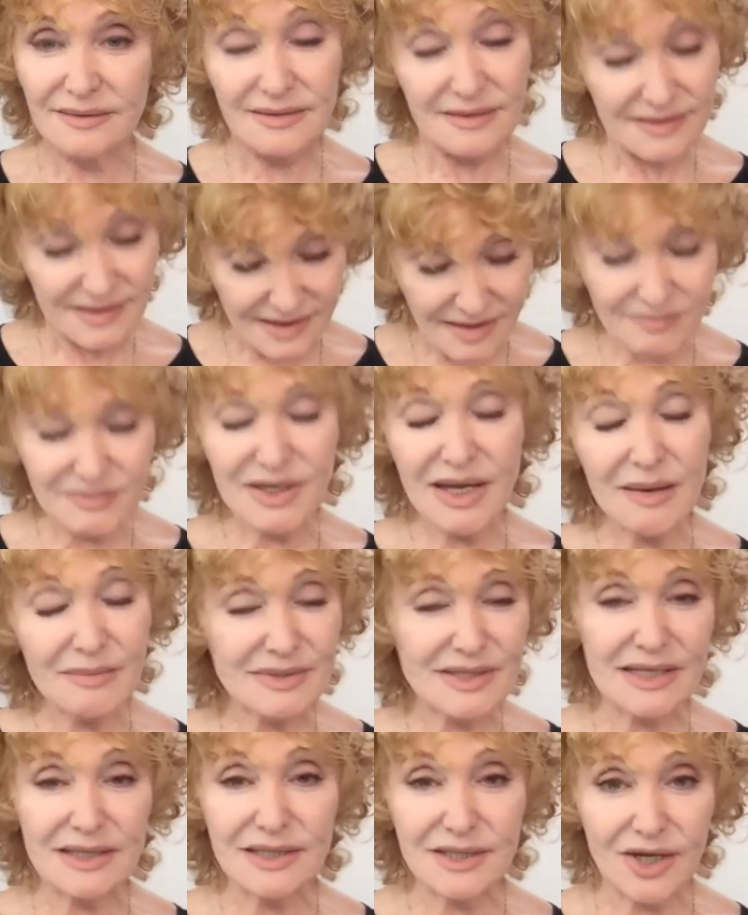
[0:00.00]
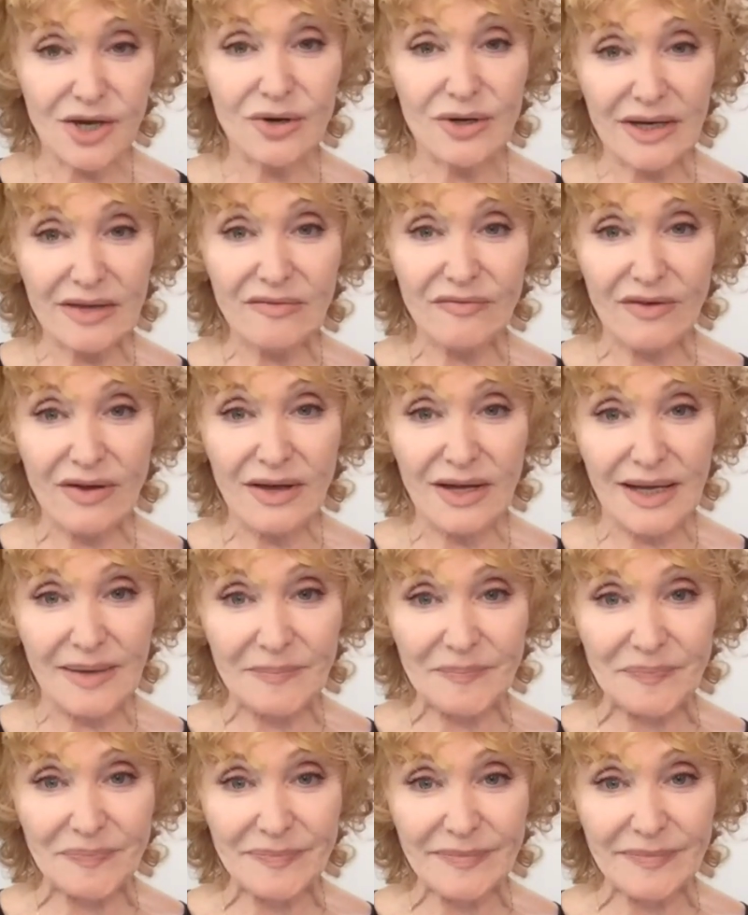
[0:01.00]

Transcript: Sometimes that's totally fine.